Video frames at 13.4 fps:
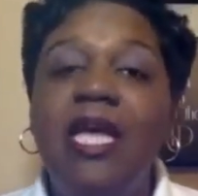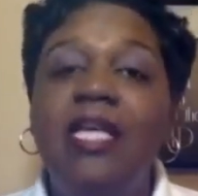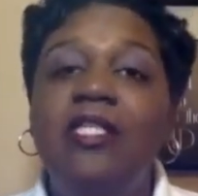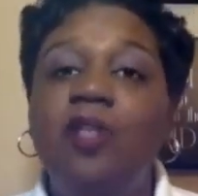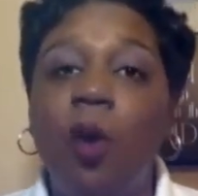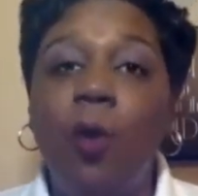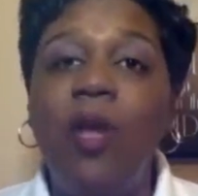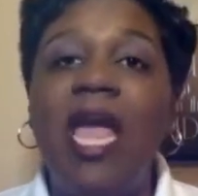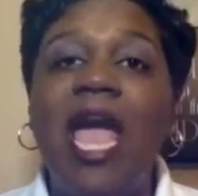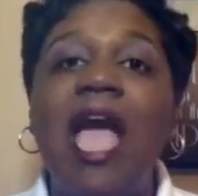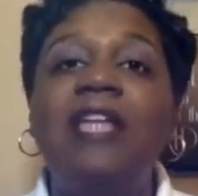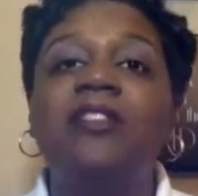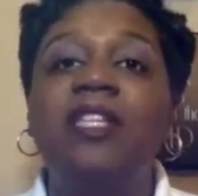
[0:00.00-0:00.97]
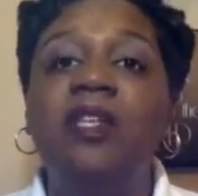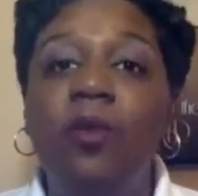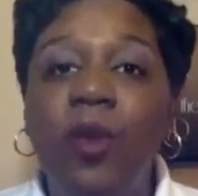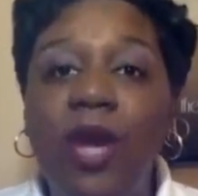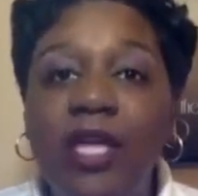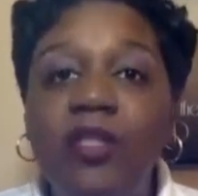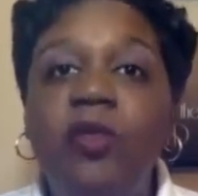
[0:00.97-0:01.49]
So we actually
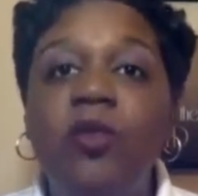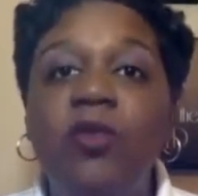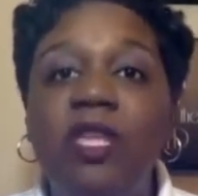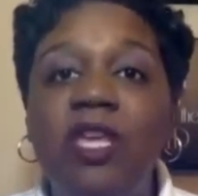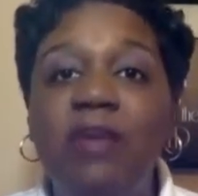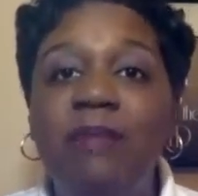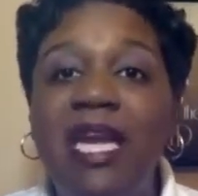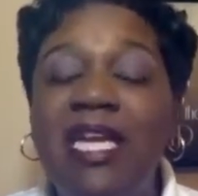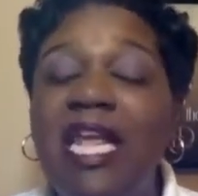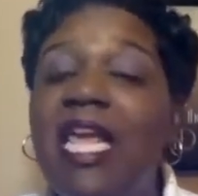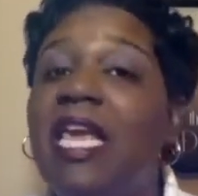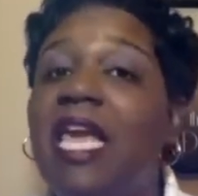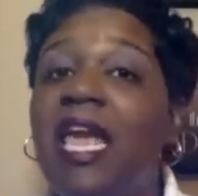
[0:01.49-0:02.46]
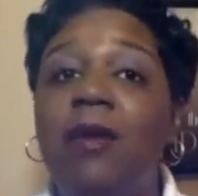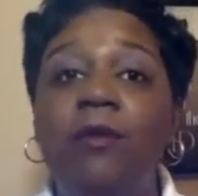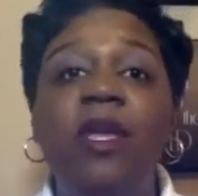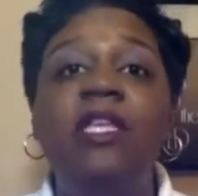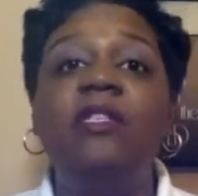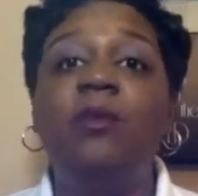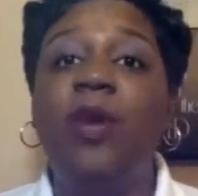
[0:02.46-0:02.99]
went to the meeting and
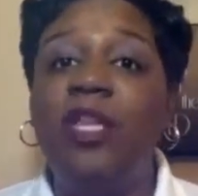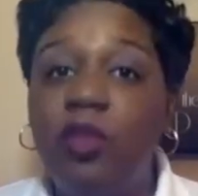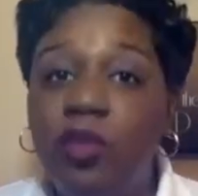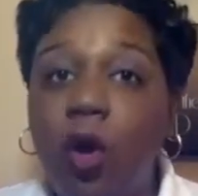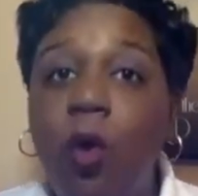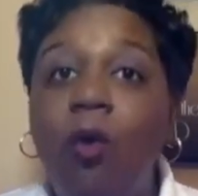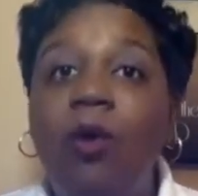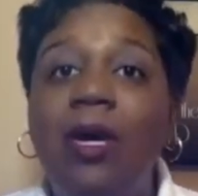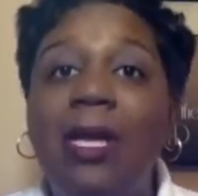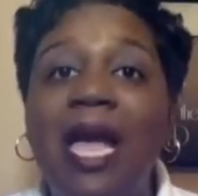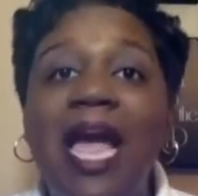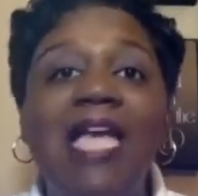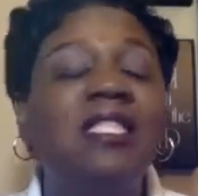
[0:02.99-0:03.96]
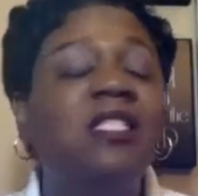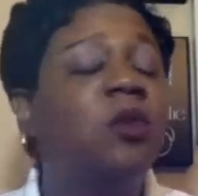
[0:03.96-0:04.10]
we went through the whole class.